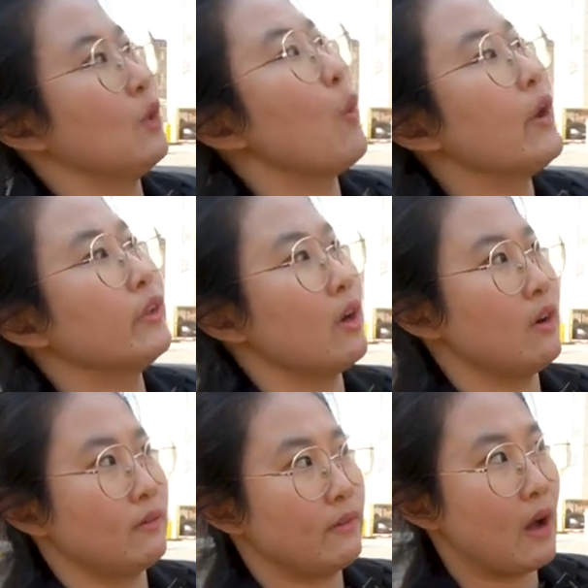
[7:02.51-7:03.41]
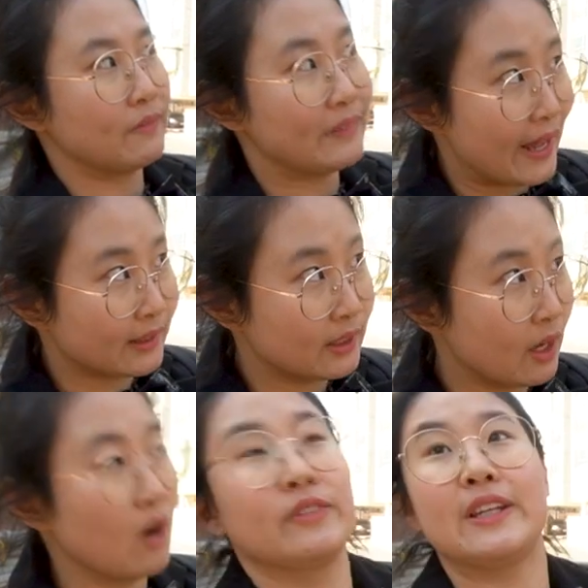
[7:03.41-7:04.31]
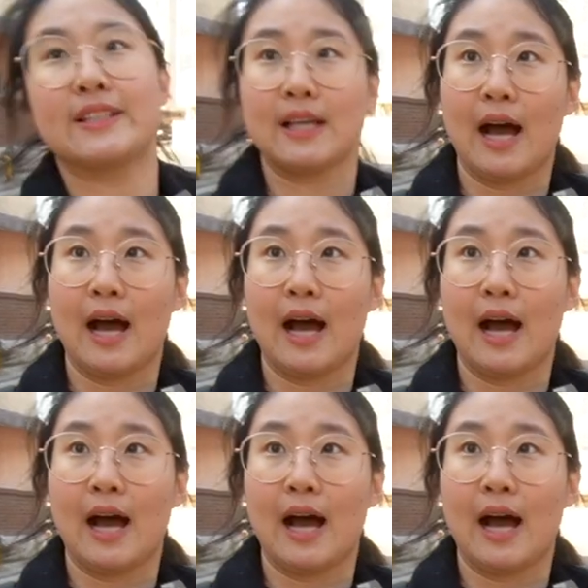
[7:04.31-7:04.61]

one of a flat of this